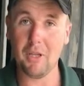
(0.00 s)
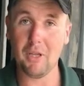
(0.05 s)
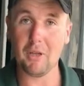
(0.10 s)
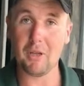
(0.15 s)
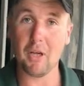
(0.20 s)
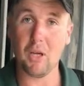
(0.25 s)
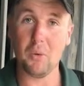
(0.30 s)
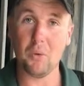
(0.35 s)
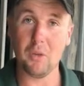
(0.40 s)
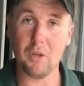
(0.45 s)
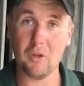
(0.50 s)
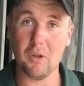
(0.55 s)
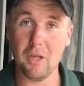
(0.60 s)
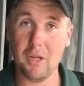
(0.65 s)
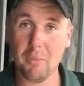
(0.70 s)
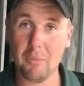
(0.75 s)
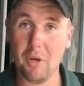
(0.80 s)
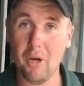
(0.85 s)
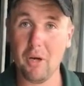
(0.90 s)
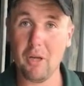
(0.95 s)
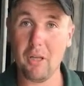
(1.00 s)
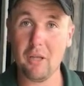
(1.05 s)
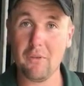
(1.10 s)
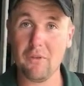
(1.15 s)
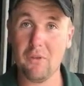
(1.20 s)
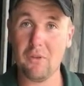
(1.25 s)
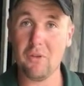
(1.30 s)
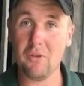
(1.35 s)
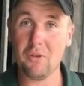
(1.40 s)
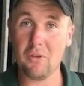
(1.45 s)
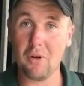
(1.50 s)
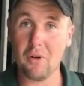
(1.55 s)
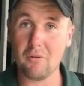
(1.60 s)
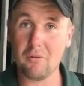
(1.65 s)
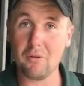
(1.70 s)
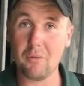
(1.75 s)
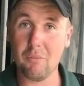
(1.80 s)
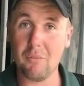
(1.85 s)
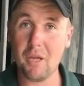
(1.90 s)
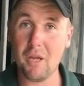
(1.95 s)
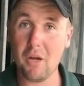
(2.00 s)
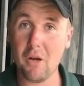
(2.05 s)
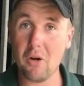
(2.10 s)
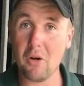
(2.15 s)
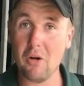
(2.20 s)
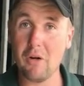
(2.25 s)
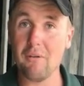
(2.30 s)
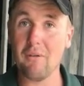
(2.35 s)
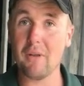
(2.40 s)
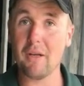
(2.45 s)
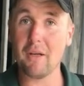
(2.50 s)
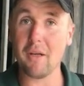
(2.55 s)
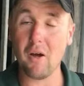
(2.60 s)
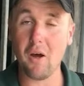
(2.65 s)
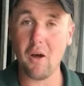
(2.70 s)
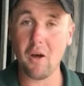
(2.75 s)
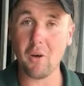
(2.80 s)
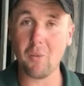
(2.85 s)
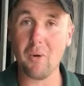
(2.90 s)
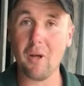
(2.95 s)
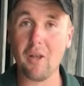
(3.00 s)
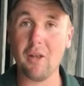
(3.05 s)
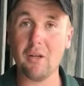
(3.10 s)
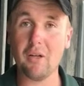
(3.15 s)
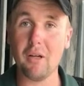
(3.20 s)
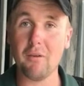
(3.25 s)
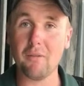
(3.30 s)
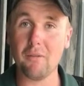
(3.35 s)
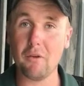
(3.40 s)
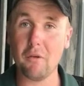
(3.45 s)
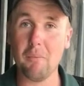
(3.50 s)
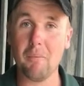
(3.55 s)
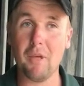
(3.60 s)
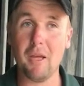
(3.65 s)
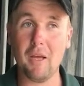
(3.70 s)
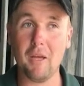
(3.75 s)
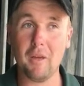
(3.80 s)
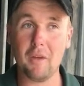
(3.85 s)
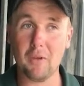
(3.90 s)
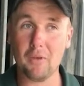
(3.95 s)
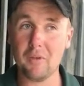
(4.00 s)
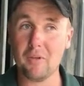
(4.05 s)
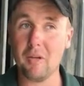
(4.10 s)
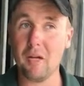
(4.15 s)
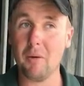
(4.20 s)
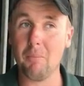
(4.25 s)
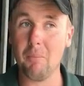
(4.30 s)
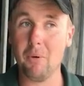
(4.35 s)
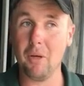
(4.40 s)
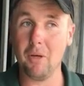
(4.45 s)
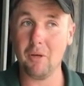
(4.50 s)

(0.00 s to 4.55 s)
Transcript: They'll go with the lead pony the first time from there, and if they're going well enough from there, they'll start